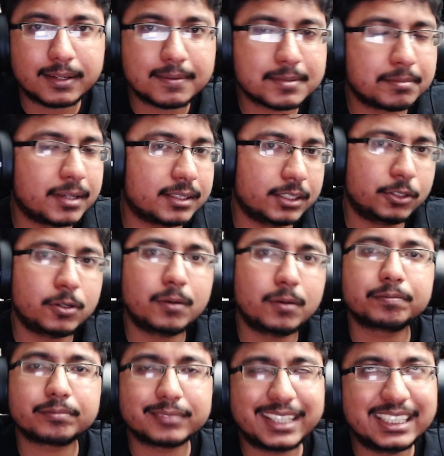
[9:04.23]
But
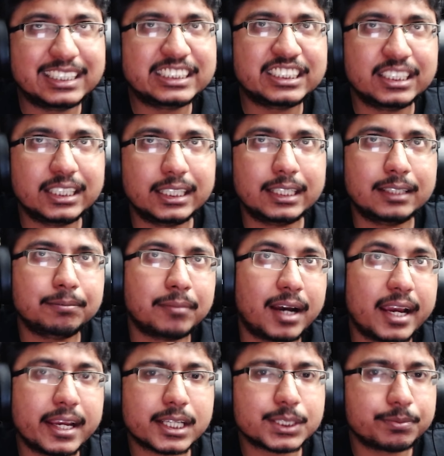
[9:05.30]
in my
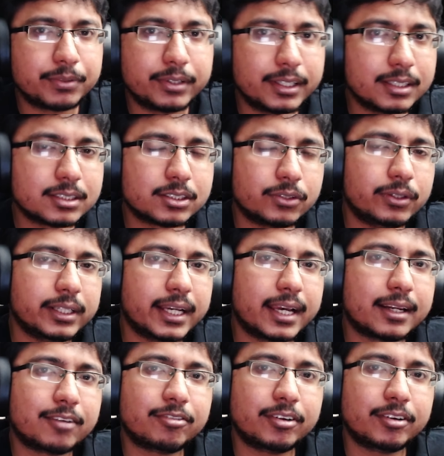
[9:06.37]
experience, you'll get
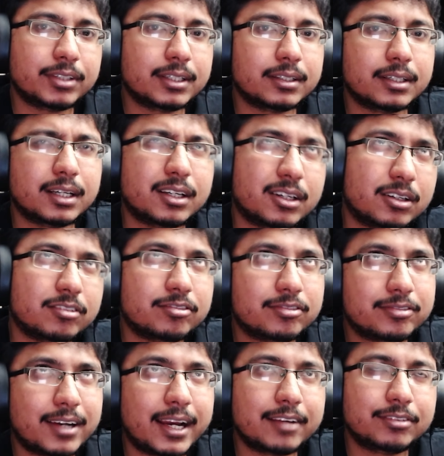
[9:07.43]
a
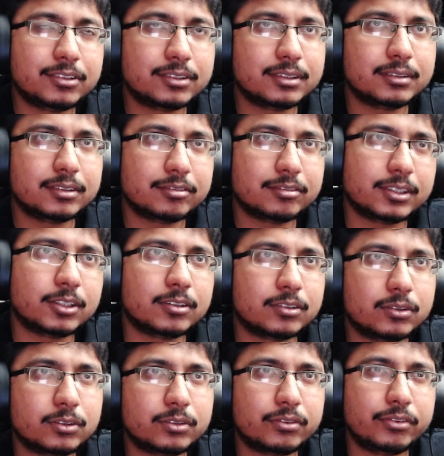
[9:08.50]
5 to
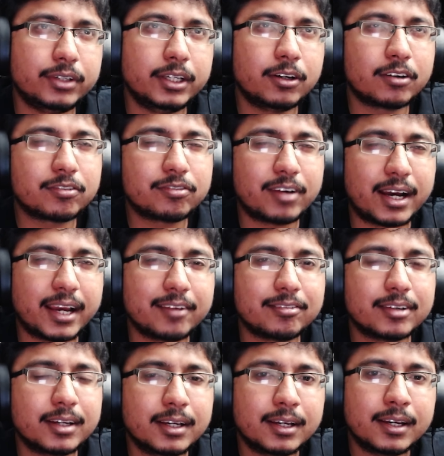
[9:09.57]
3 or 5
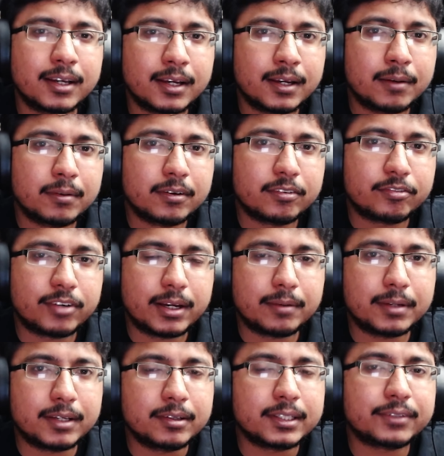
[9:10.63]
frame
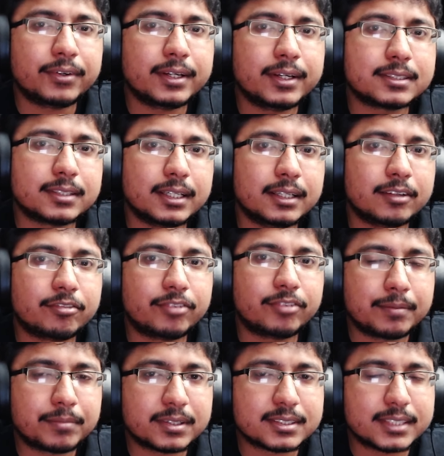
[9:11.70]
increase in the frame
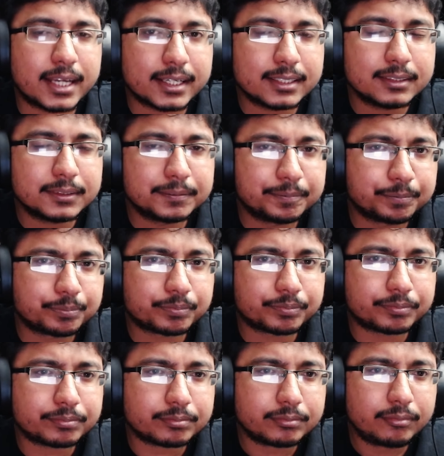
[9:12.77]
per second
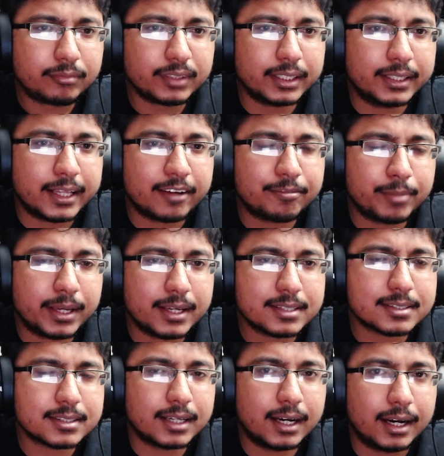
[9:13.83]
in the
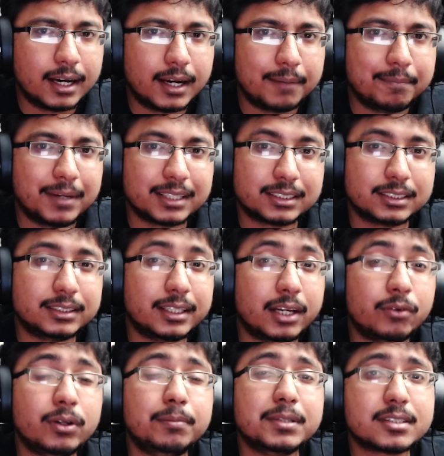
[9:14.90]
FPS, but there
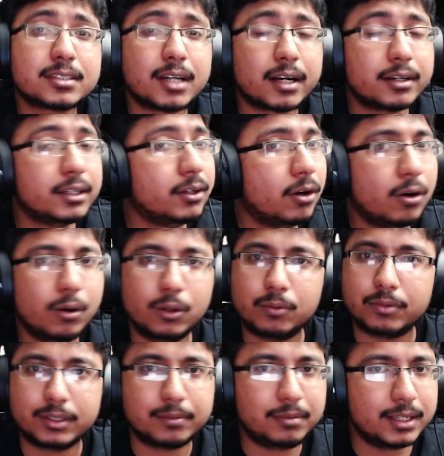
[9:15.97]
will be stuttering all over
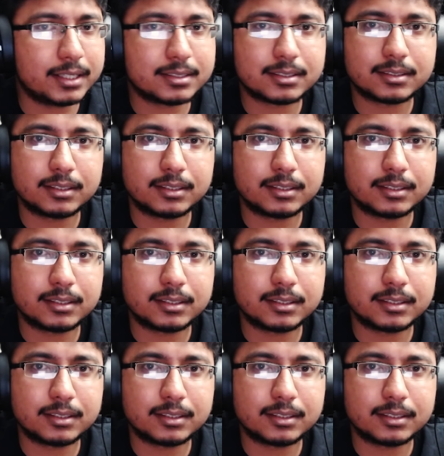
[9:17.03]
the place,